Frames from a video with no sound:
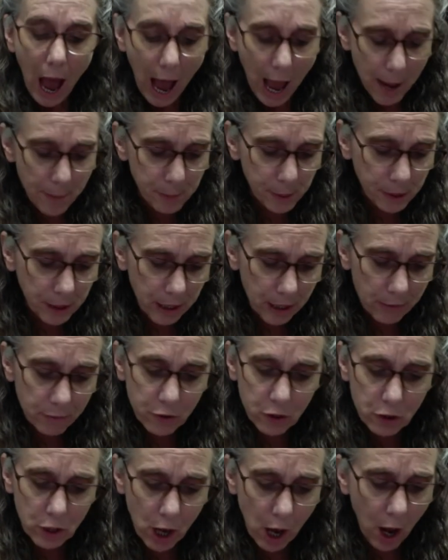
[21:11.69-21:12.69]
I believe
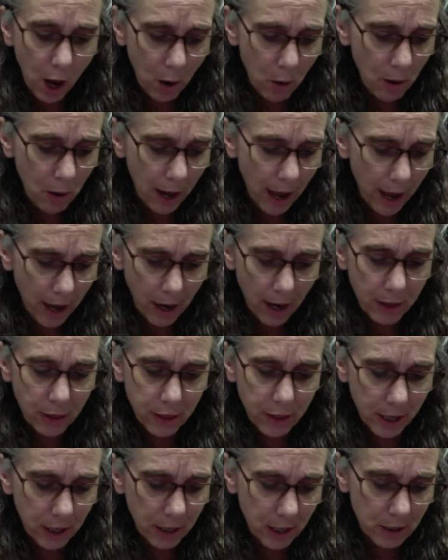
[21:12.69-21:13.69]
so, and I
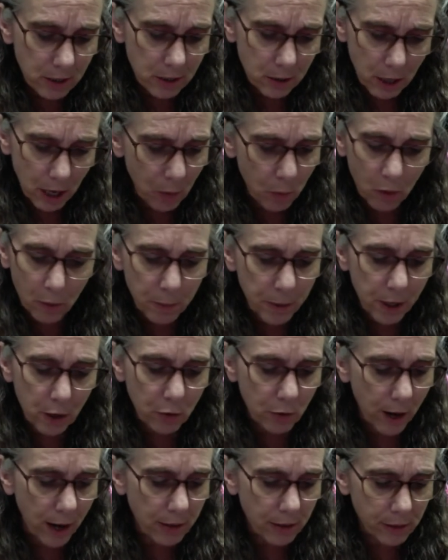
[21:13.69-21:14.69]
think it will be a
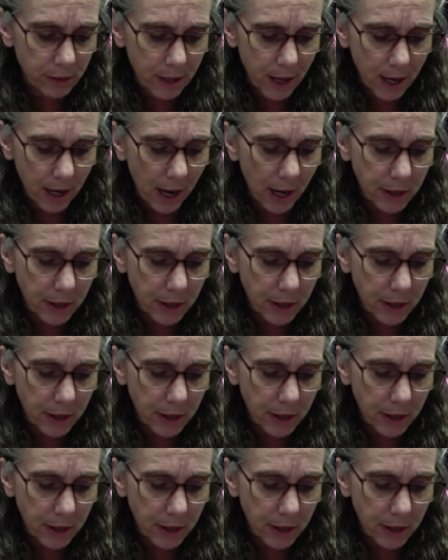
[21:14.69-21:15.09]
great thing.